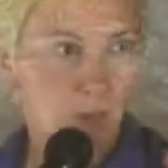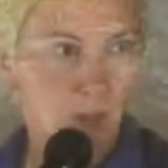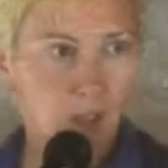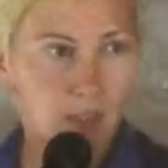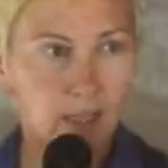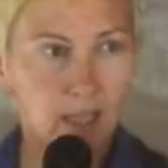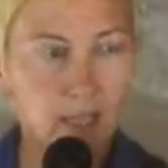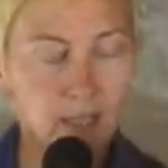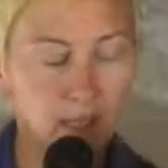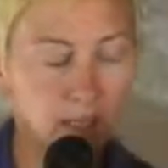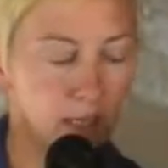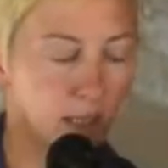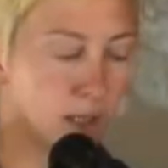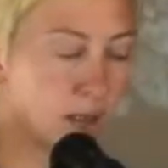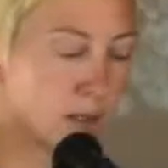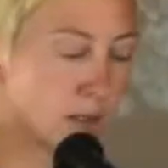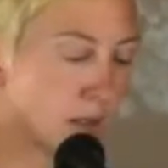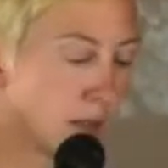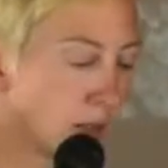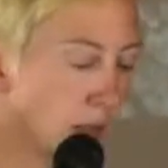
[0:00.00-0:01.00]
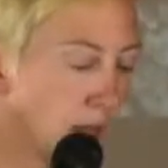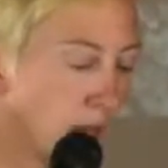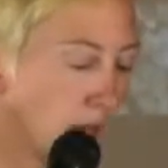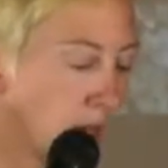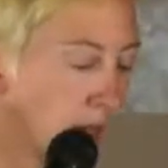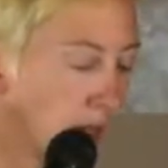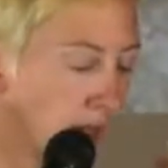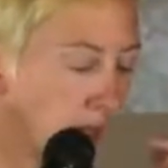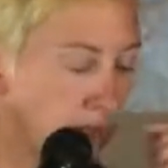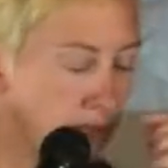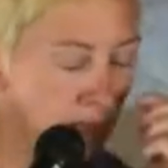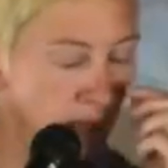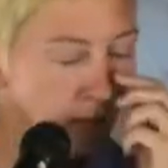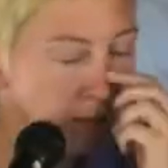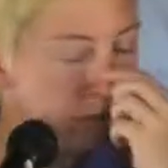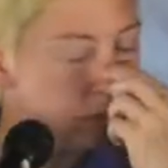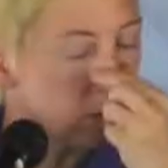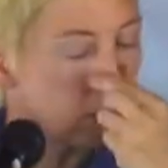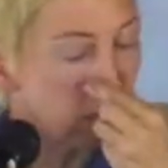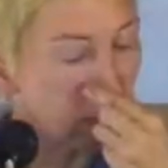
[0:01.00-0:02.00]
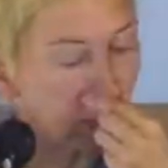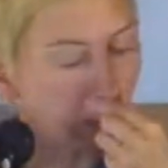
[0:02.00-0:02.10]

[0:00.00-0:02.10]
for the ley lines. They say there's